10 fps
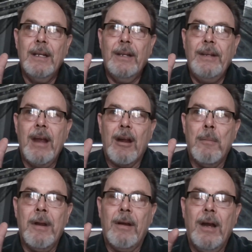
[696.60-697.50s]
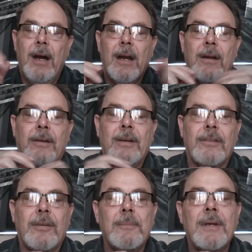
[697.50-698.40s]
Jaromir Jagr took
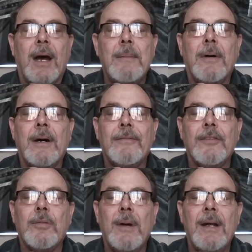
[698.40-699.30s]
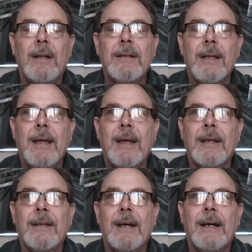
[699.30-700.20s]
some time off as well.
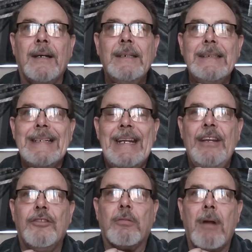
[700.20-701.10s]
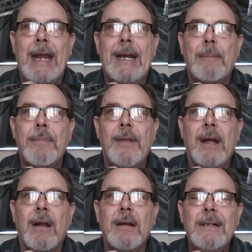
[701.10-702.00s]
And uh, he's right up
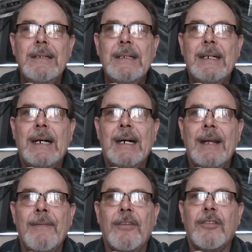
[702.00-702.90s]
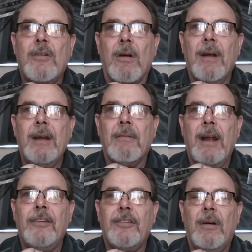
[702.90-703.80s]
there uh, in the scoring
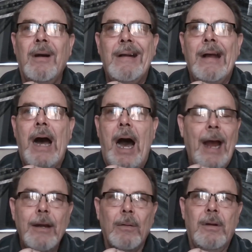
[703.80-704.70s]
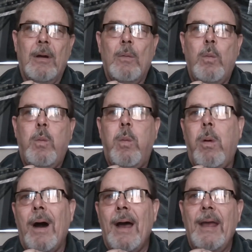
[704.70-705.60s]
race. So I don't know
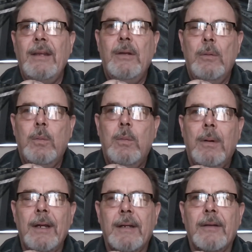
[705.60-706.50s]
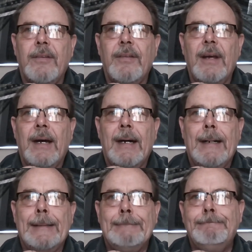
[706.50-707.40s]
why you wouldn't.
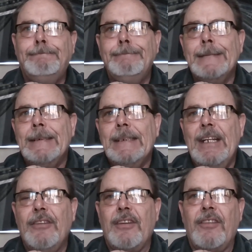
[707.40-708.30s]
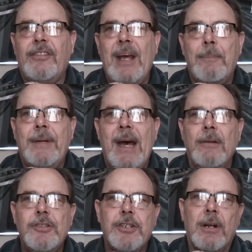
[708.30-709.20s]
Um, is it a step
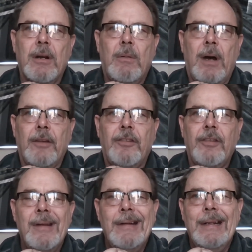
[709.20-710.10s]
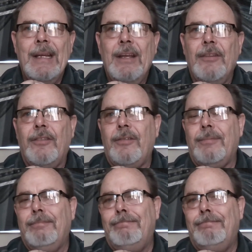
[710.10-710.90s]
down? Sure it was. Is...